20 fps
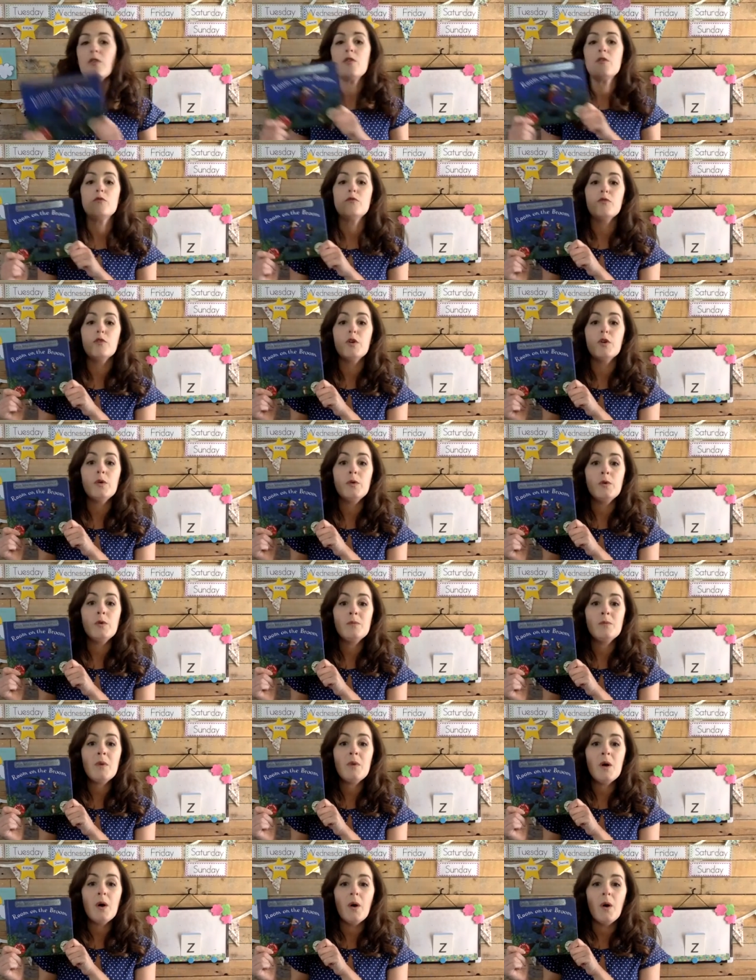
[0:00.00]
The
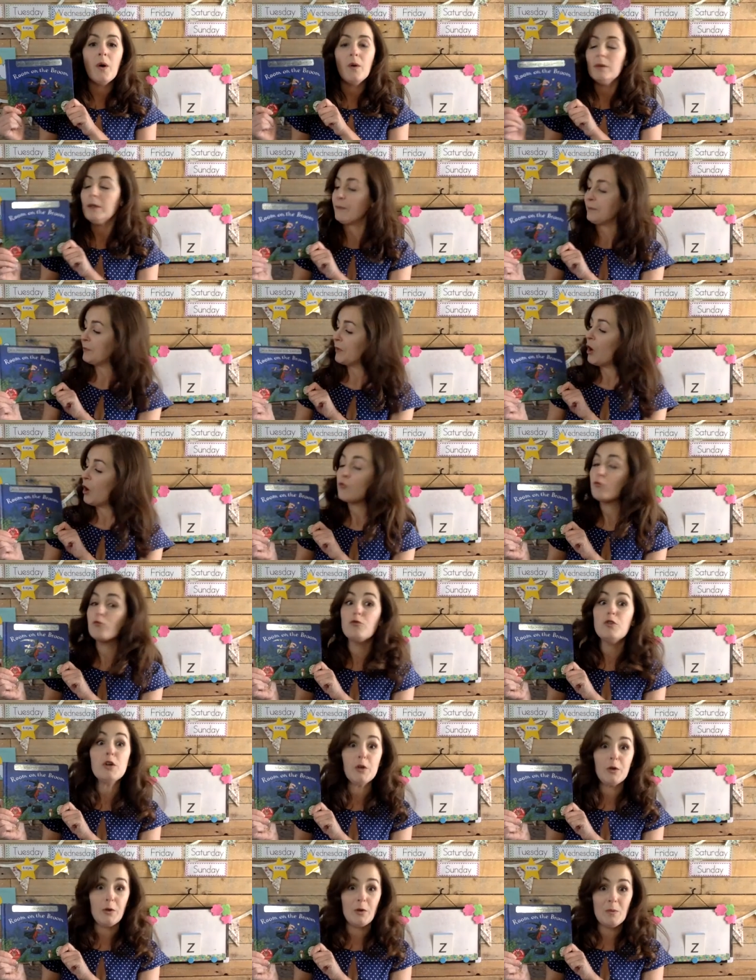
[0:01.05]
Room Oh,
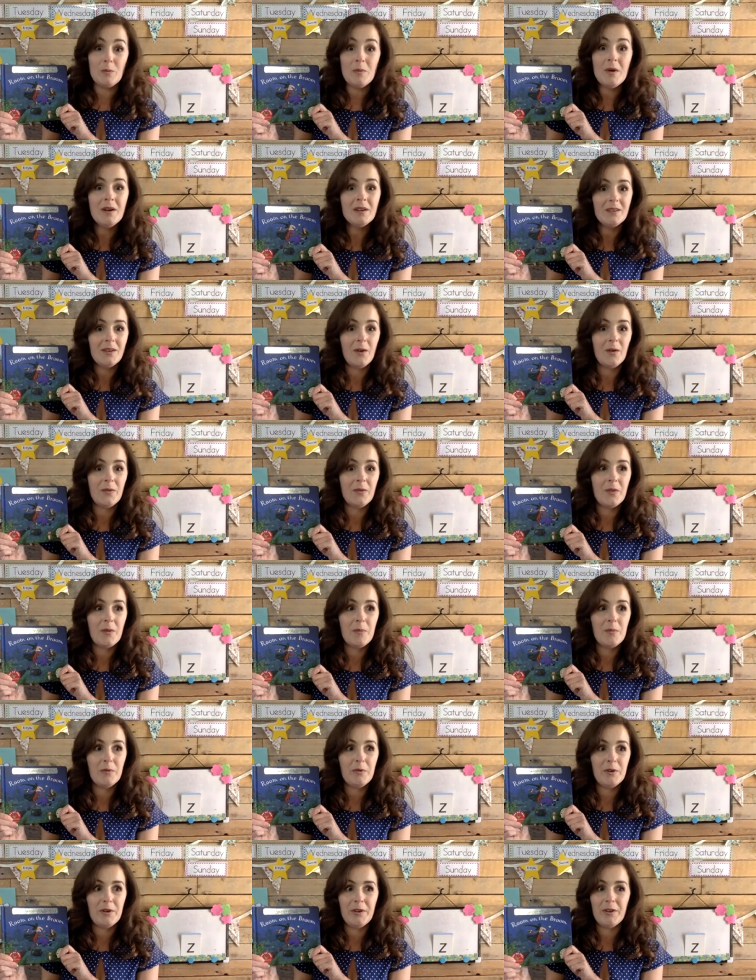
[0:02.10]
room on the
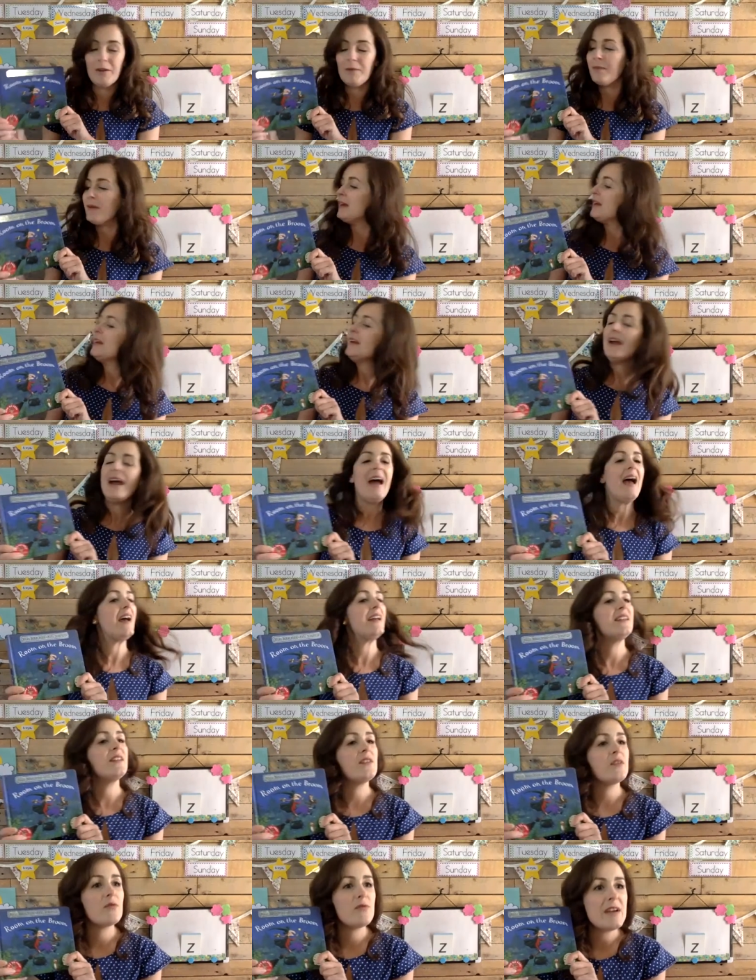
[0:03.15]
broom.
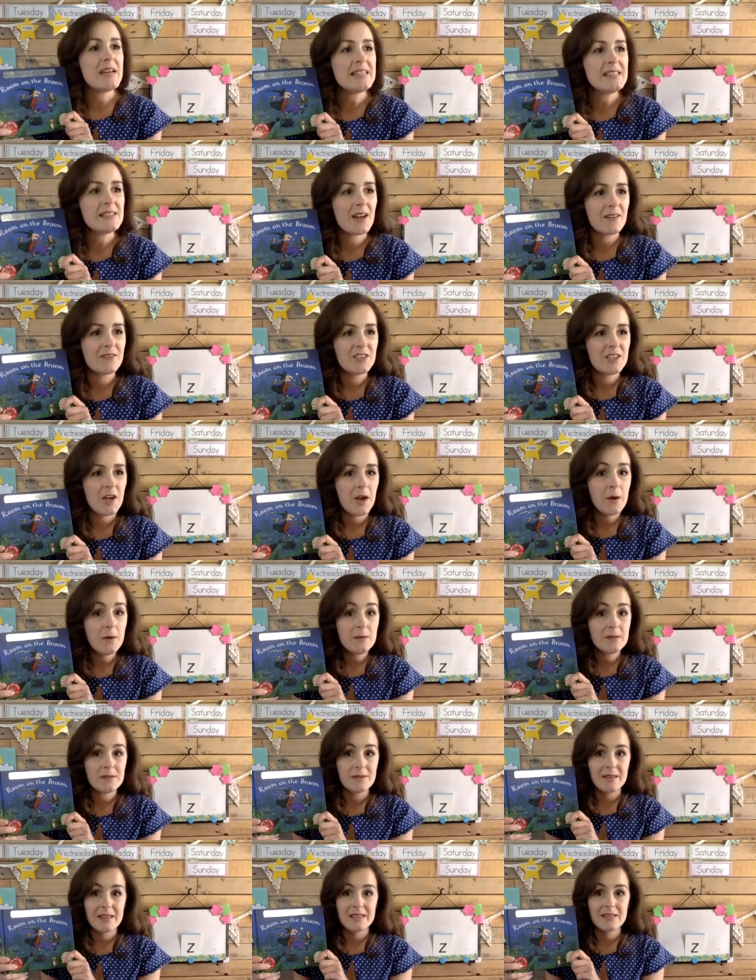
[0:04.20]
And the reason I've
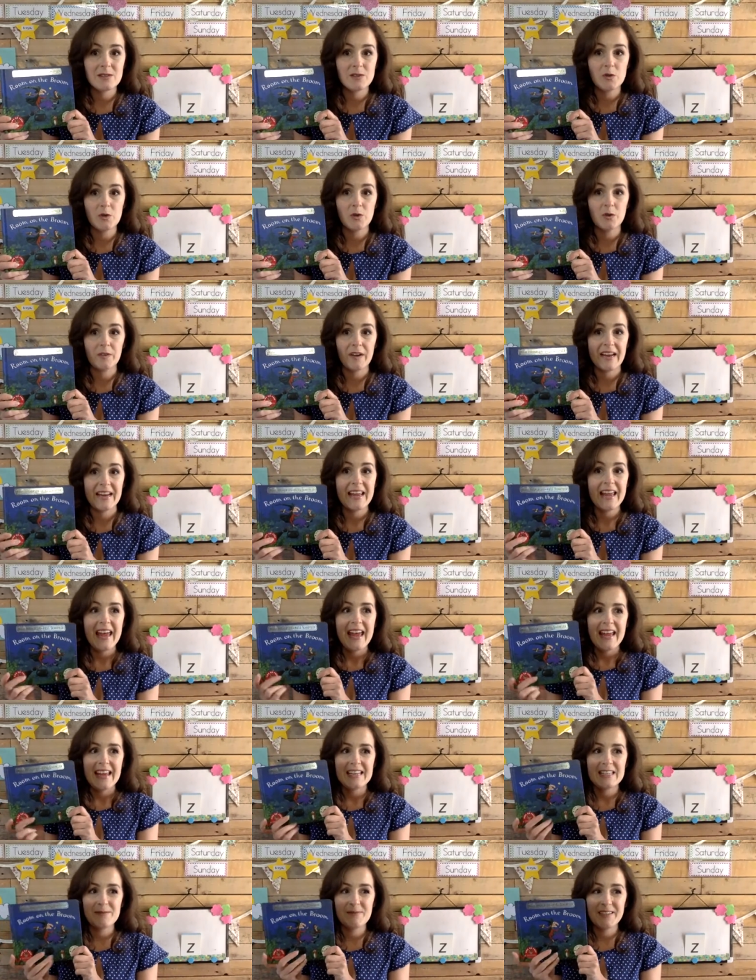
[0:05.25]
chosen this story
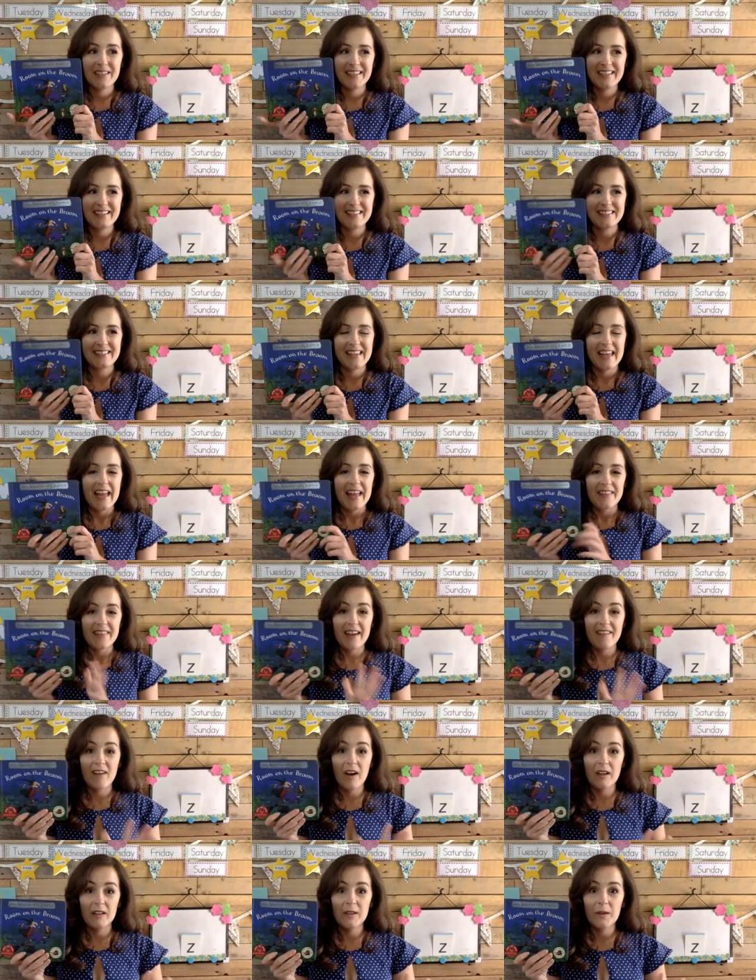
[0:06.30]
is because
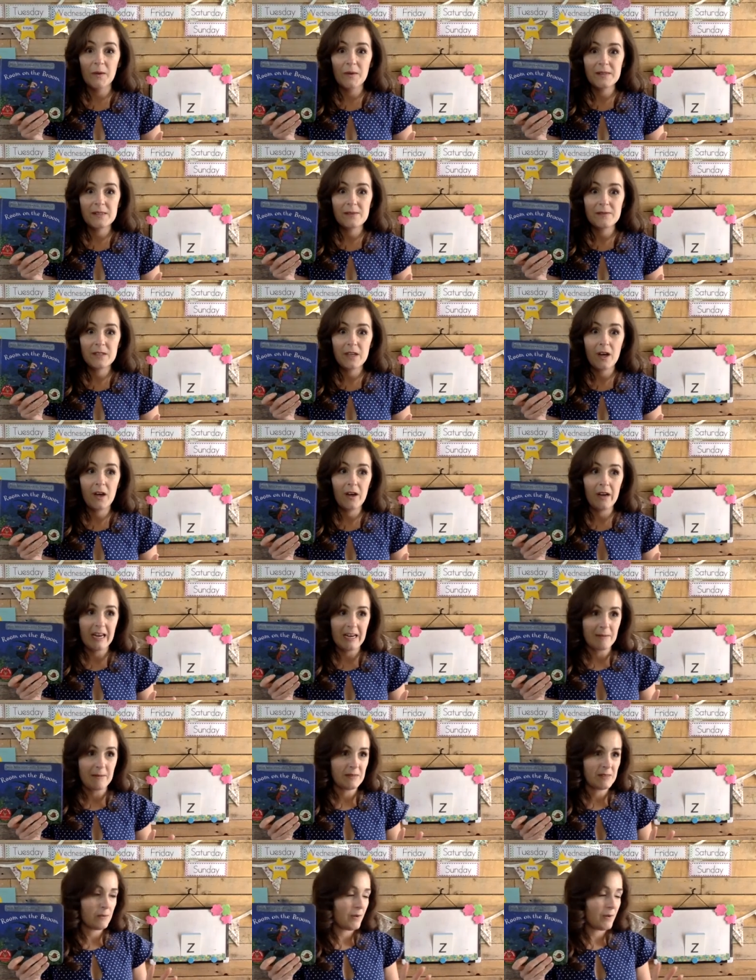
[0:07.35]
there are lots of times